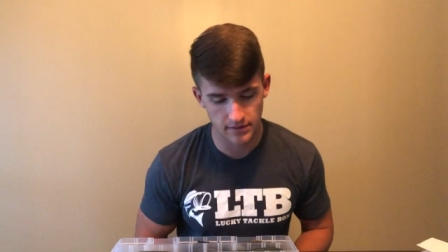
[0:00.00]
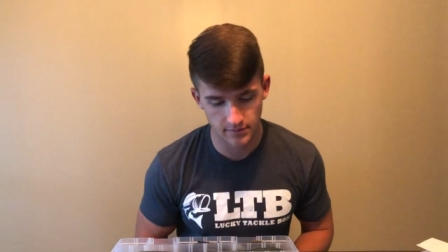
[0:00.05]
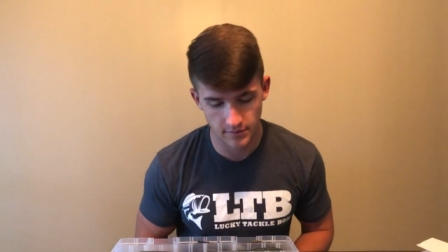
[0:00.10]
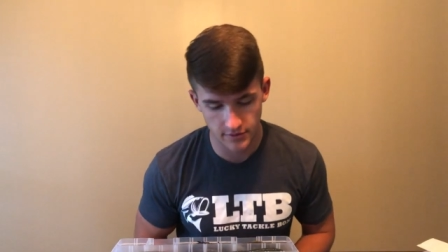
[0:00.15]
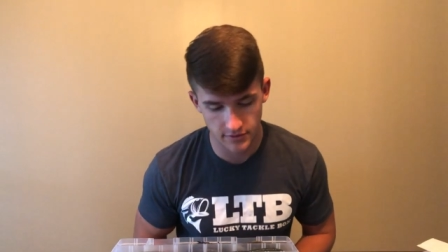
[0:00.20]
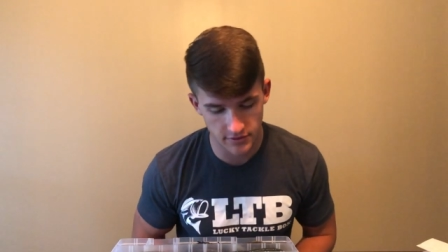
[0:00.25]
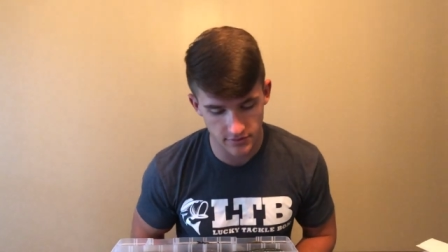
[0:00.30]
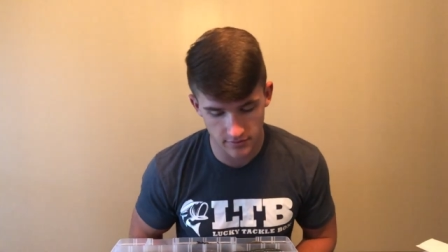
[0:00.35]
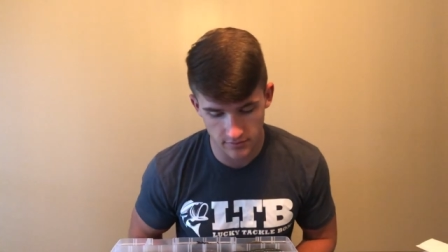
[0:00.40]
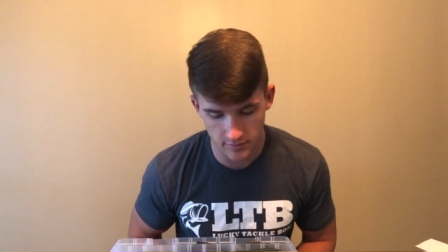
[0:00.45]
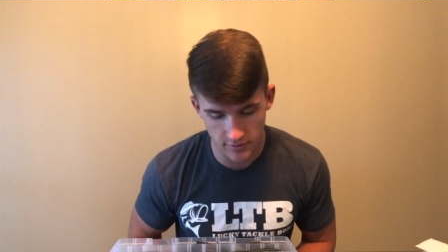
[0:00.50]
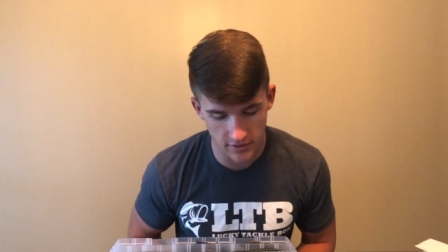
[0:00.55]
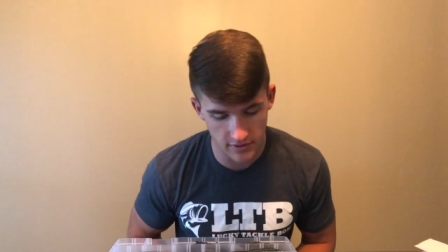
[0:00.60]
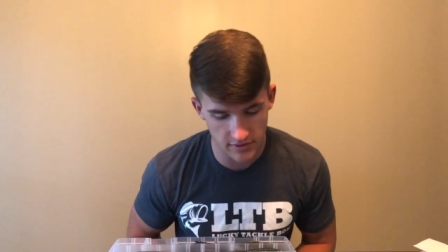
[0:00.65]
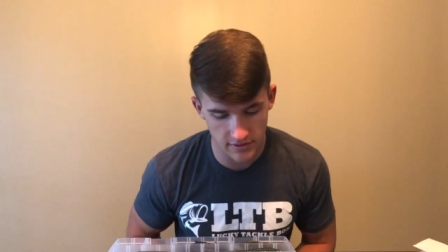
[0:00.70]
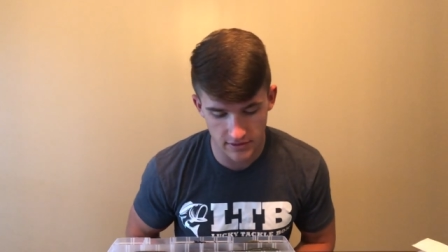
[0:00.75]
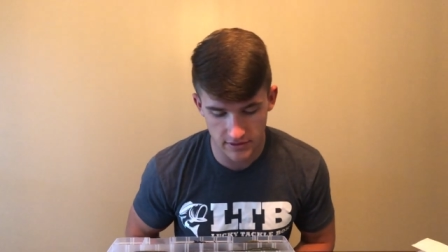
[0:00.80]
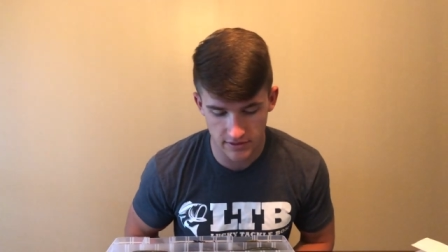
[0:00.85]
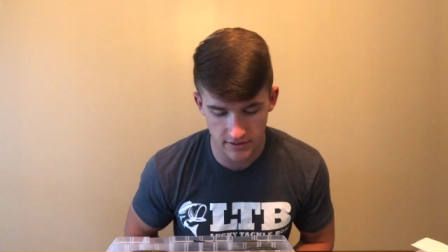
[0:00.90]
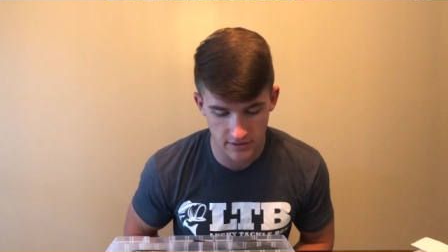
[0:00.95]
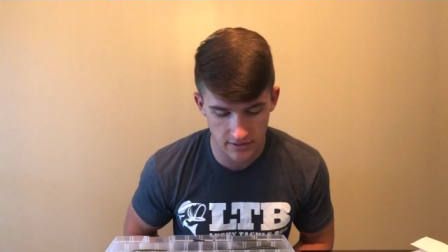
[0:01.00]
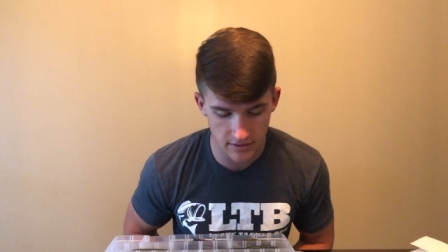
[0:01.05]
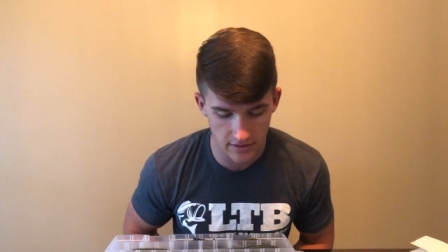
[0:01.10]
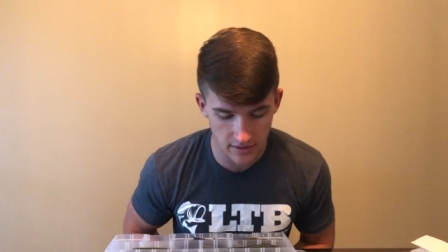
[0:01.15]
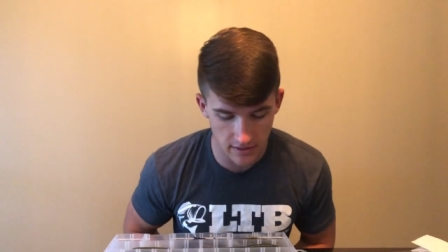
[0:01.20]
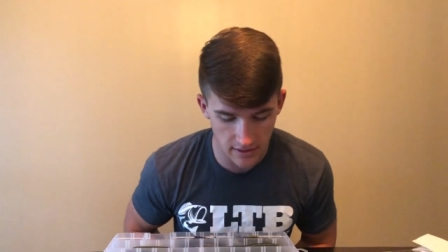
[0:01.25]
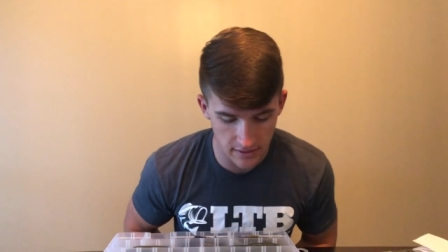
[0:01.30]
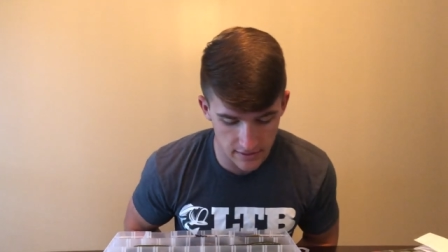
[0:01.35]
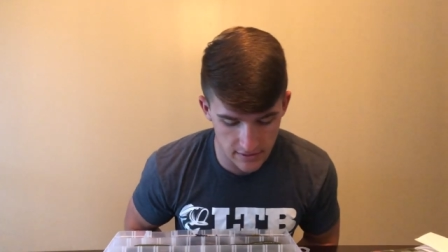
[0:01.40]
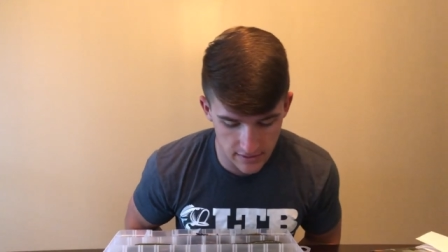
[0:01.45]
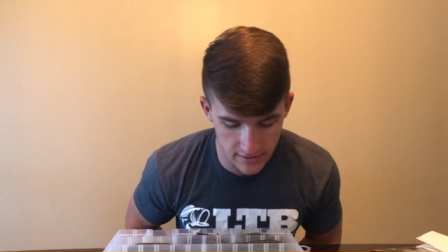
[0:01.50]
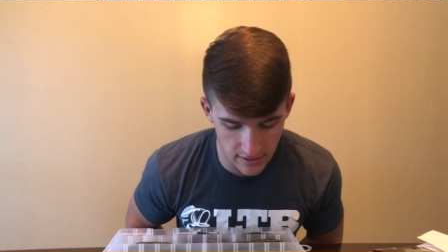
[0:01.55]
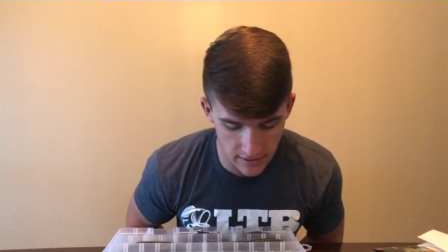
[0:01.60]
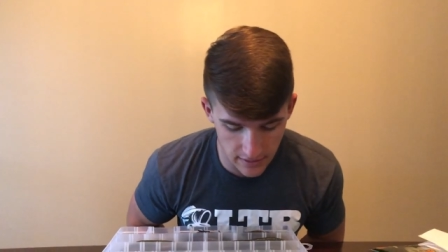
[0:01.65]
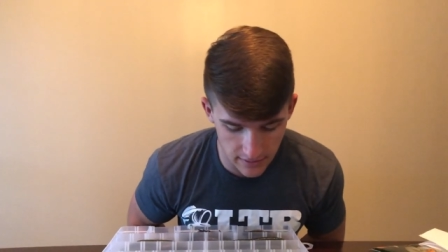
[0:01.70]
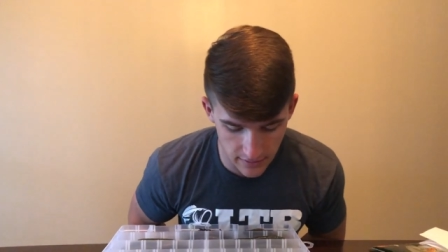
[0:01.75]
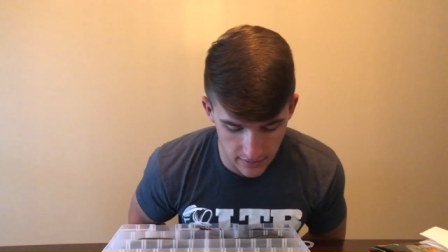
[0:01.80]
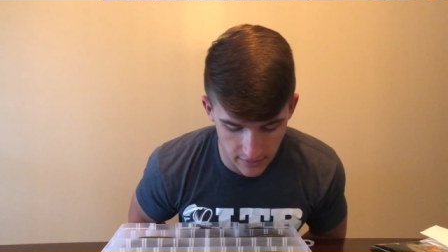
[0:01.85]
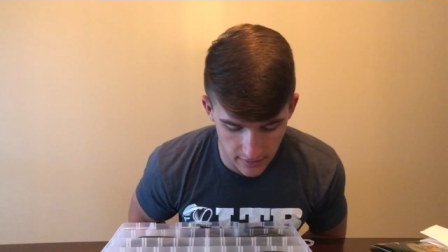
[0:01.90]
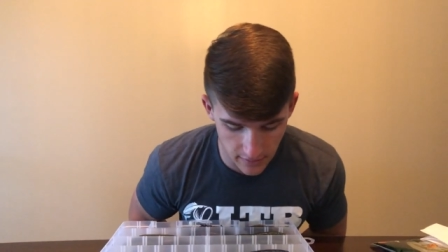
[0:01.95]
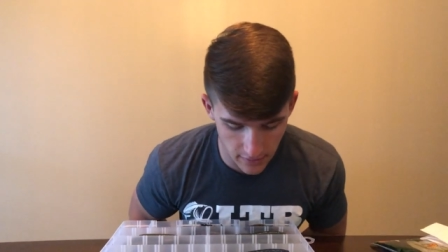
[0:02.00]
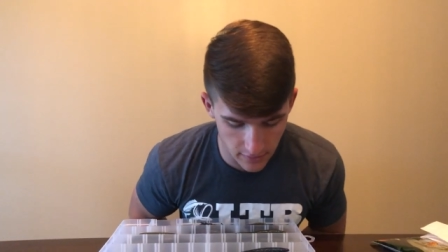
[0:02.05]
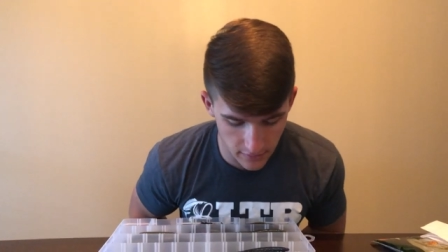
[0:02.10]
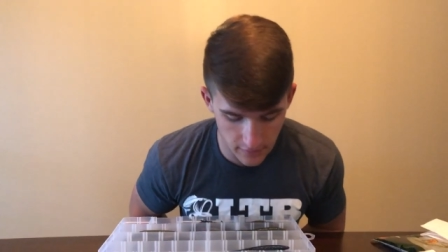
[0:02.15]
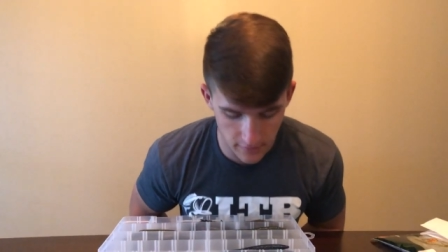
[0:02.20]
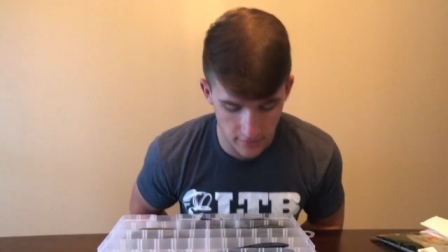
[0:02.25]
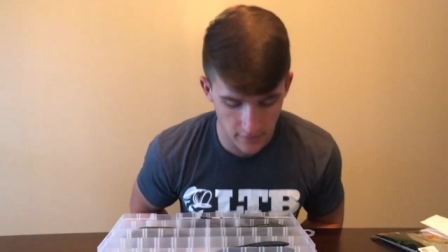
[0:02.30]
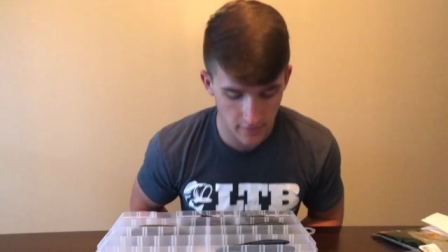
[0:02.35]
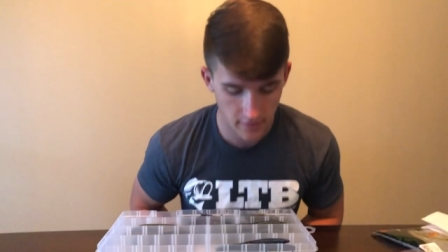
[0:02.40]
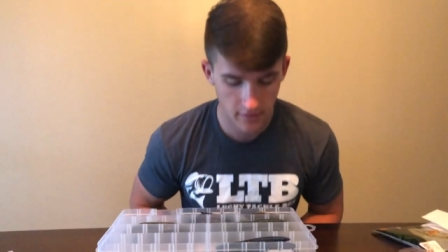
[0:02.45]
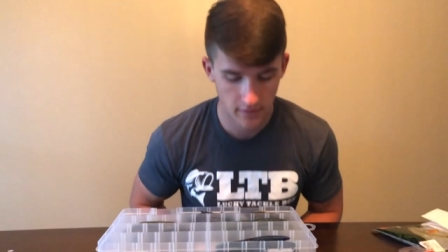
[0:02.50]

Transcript: I mean June bug's just an outstanding color.